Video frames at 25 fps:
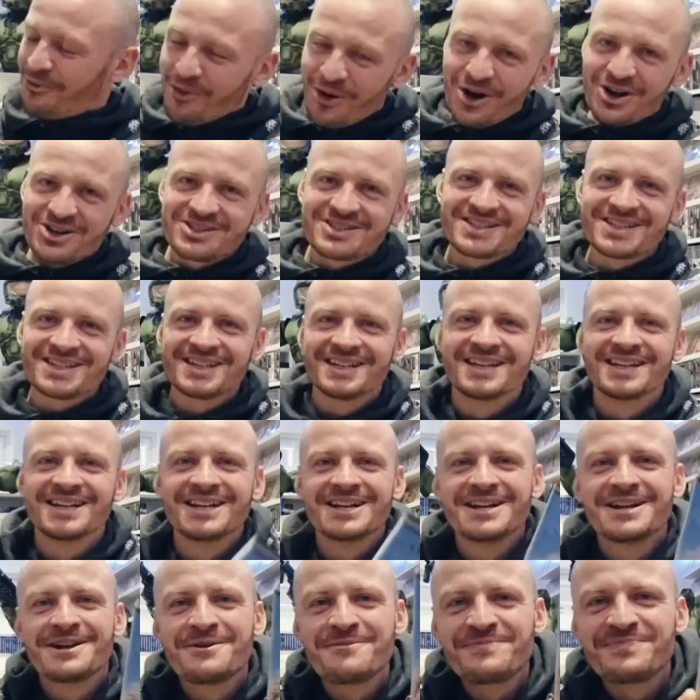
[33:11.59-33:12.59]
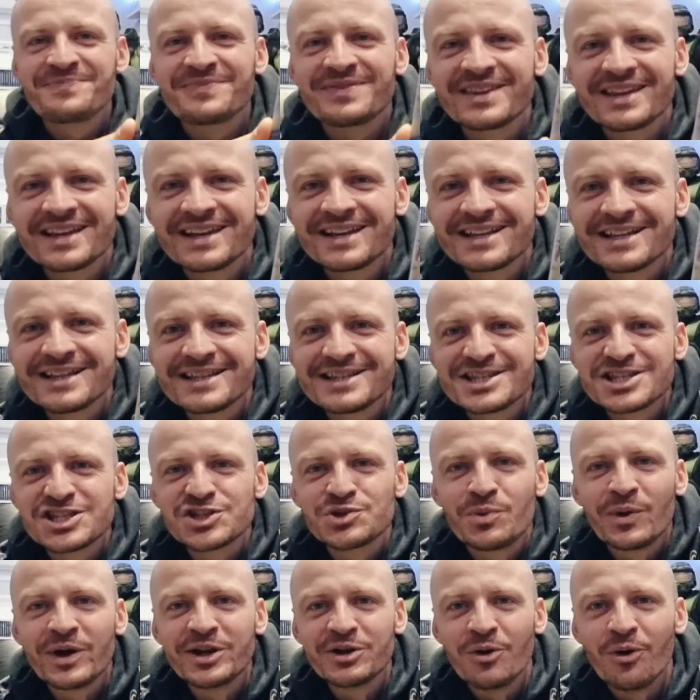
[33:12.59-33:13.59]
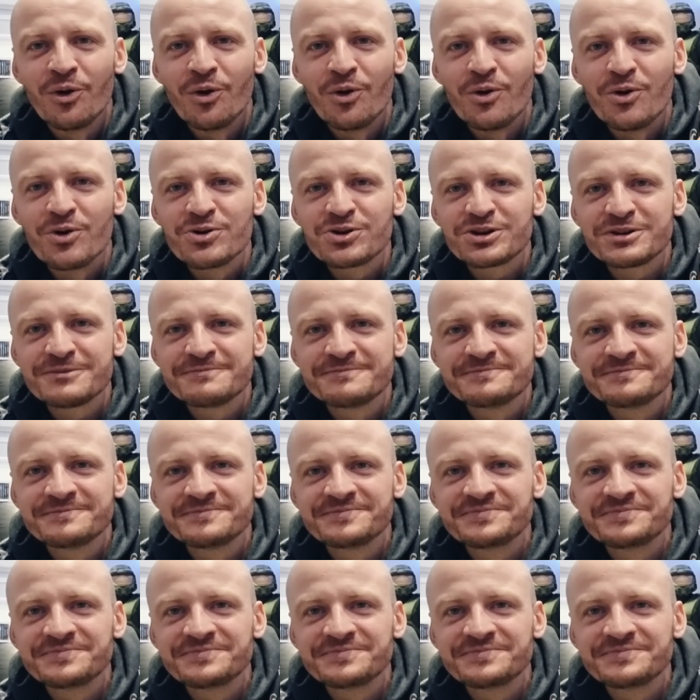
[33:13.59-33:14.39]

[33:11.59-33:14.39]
was Twin Hawk.